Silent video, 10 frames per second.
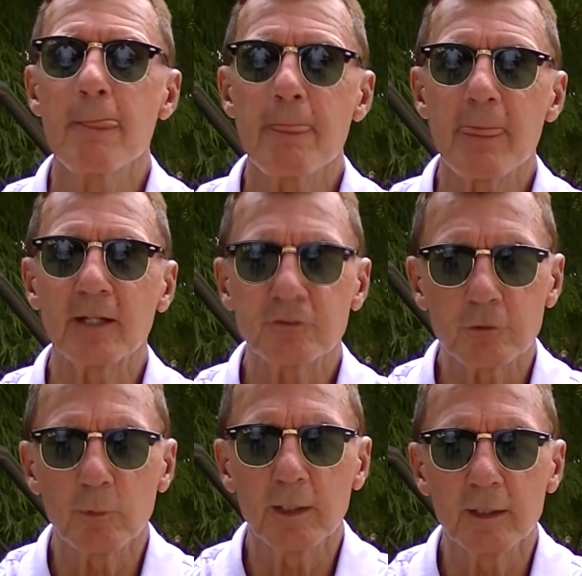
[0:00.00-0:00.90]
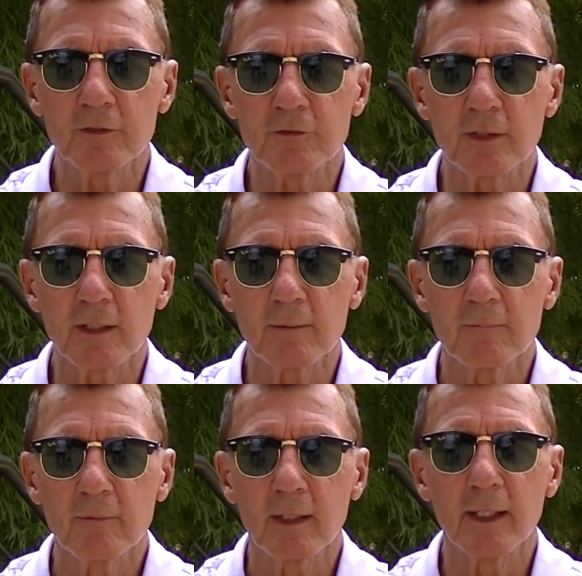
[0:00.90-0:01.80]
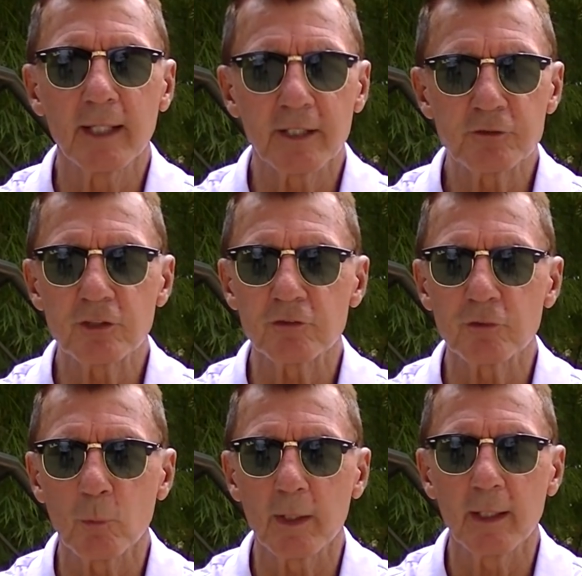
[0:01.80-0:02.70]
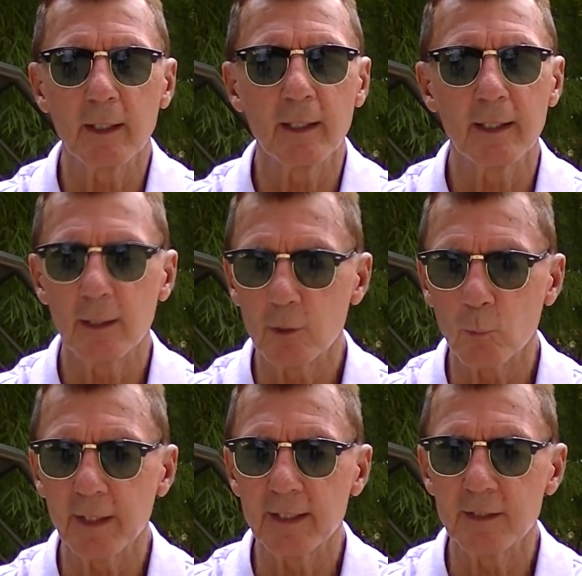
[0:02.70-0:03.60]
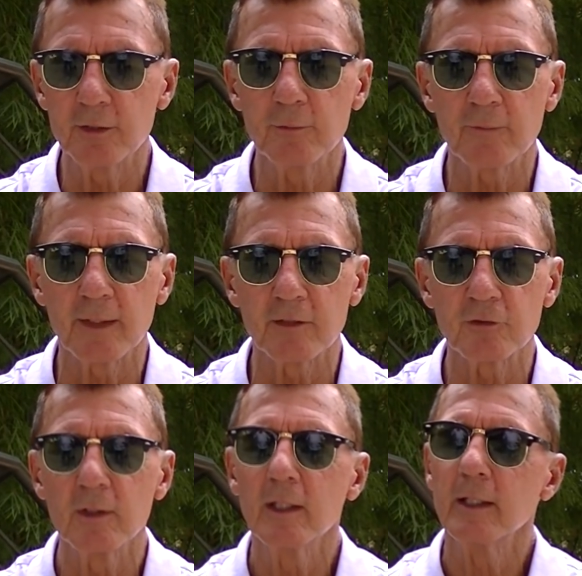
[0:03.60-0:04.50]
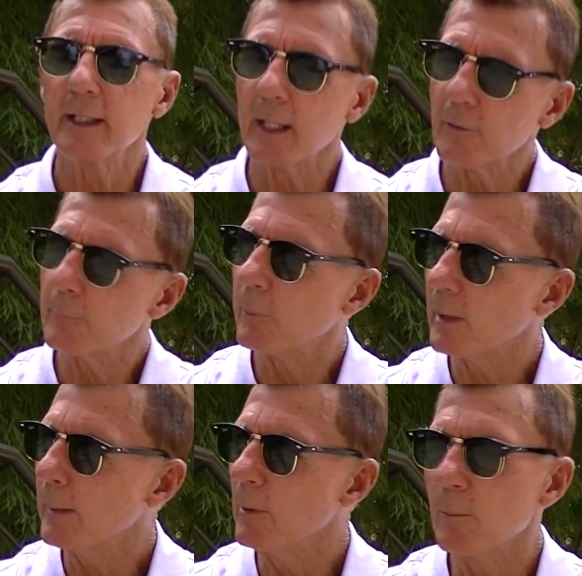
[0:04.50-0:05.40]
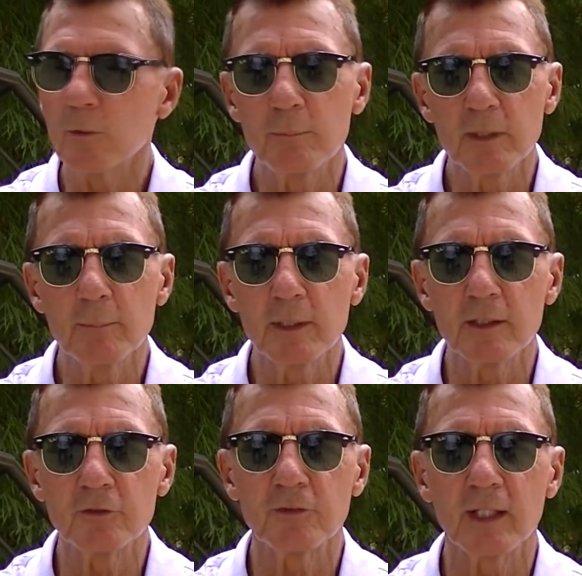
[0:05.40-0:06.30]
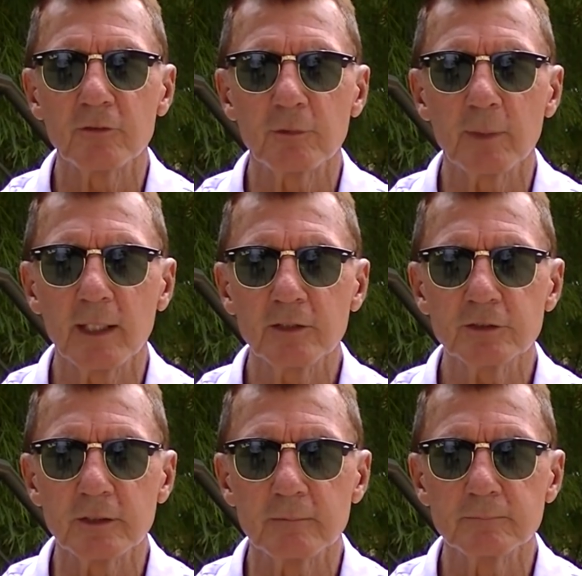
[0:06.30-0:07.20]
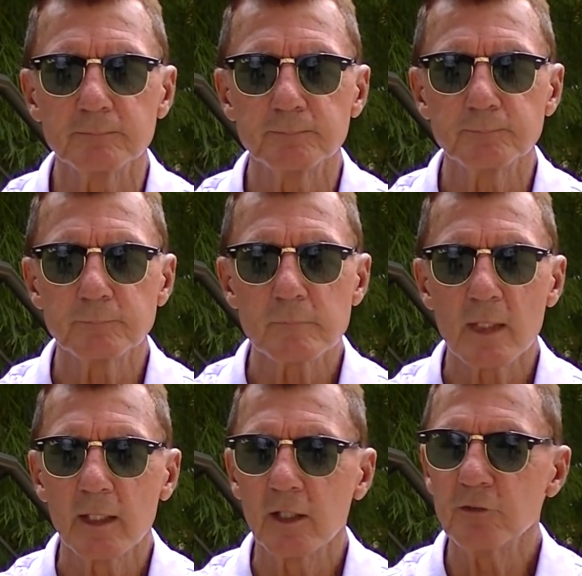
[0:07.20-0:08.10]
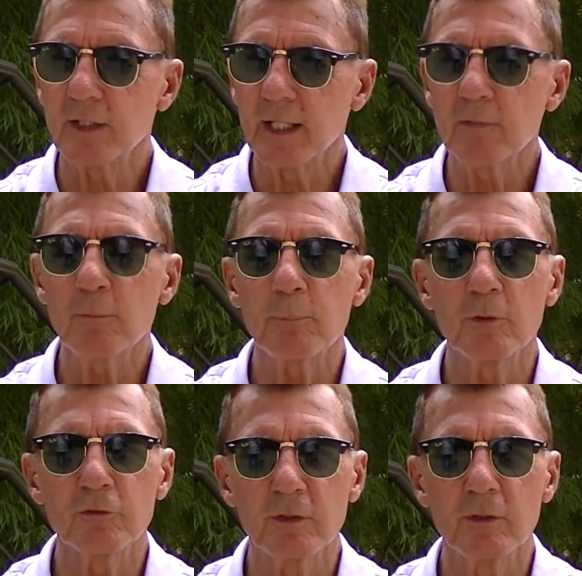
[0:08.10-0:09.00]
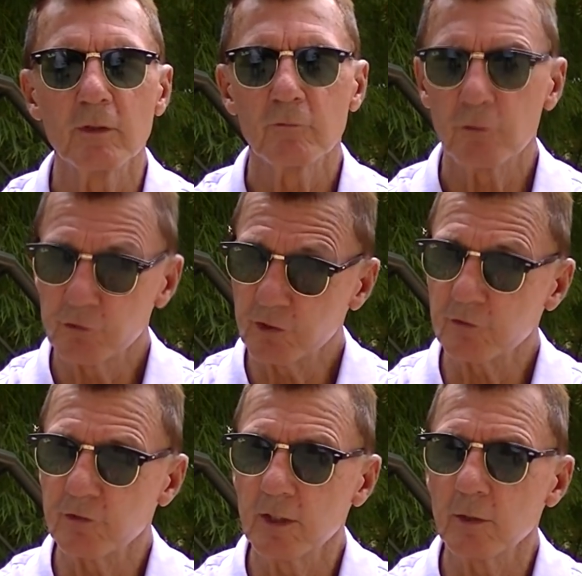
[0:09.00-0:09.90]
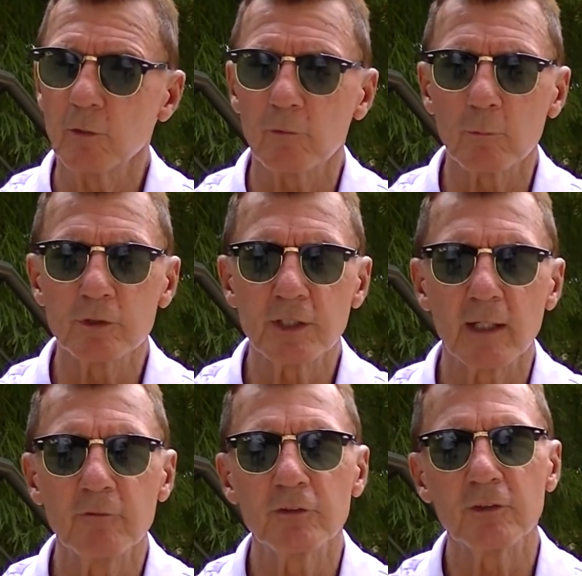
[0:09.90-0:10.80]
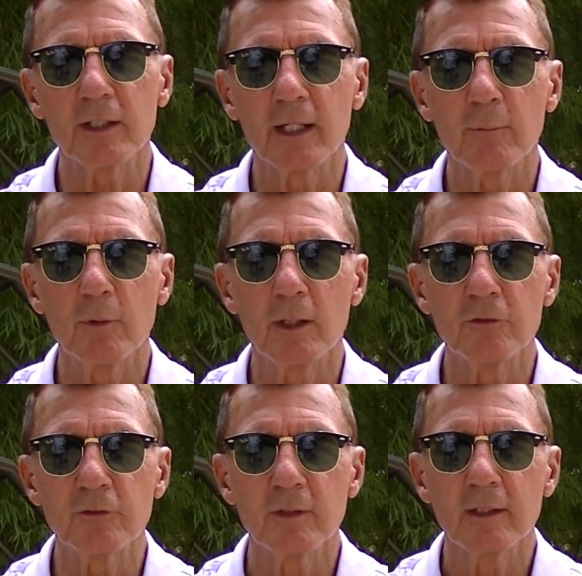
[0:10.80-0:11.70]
that's the way it is there, and that's just the way they do things. Now the problem with me being in San Sebastian is they have a prison for 60 and over, which obviously I was.